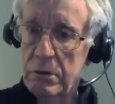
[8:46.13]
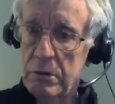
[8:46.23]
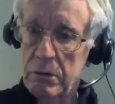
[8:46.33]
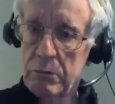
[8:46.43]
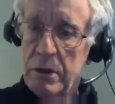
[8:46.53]

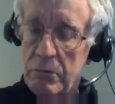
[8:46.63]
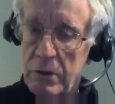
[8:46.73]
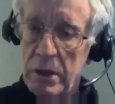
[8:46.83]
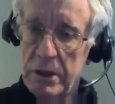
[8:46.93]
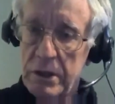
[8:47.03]
who didn't
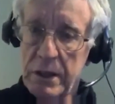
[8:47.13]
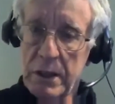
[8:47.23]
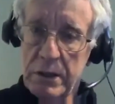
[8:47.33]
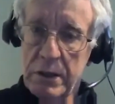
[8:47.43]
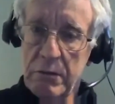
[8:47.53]
realize
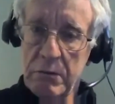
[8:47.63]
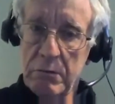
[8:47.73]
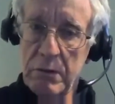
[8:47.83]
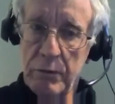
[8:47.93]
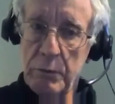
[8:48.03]
that. So
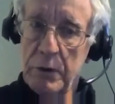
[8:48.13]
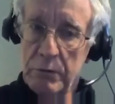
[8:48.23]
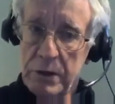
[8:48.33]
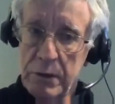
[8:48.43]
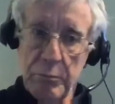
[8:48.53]
everybody
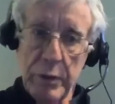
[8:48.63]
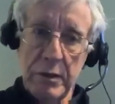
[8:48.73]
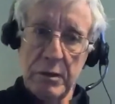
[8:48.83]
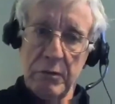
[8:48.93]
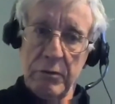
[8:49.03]
was
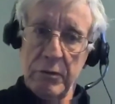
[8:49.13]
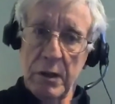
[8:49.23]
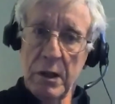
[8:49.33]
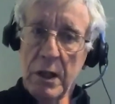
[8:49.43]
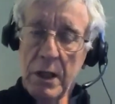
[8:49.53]
competitive, and
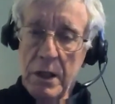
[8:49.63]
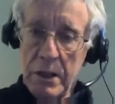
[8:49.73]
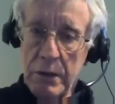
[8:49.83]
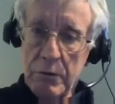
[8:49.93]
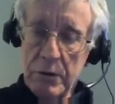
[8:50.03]

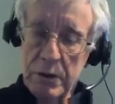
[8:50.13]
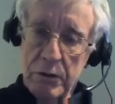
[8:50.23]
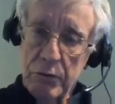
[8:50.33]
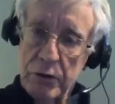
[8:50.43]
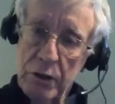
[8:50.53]
they weren't
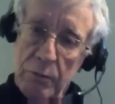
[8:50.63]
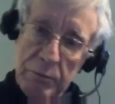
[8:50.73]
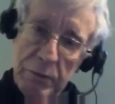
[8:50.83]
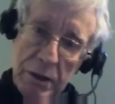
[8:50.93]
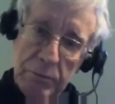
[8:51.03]
too snobby
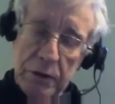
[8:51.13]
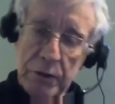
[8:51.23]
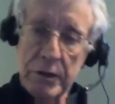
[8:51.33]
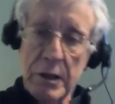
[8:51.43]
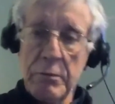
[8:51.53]
about it
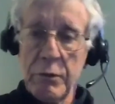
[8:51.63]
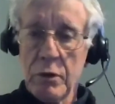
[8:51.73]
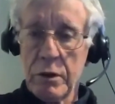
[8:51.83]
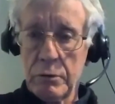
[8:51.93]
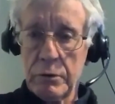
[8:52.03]
because nobody
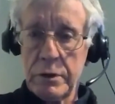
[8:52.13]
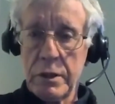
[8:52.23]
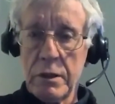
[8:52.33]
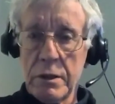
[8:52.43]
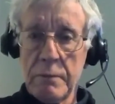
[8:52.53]
won all the
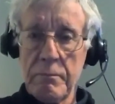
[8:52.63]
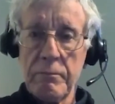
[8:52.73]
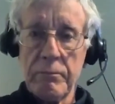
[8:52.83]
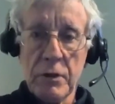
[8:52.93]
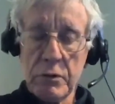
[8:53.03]
time.
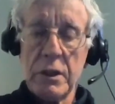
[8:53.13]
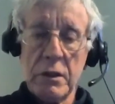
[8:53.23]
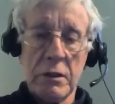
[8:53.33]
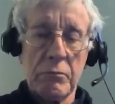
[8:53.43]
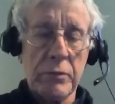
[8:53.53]

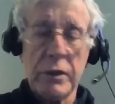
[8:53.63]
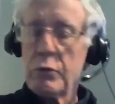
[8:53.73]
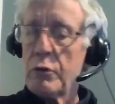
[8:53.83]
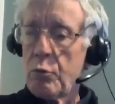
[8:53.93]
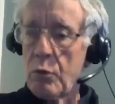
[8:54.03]
But it
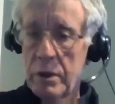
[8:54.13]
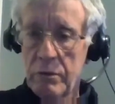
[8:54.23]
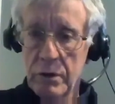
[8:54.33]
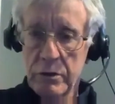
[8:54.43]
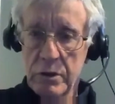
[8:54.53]
was a
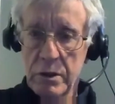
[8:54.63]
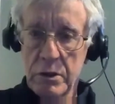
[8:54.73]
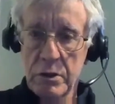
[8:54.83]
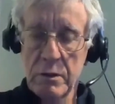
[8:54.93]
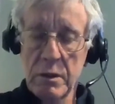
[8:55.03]
wonderful education.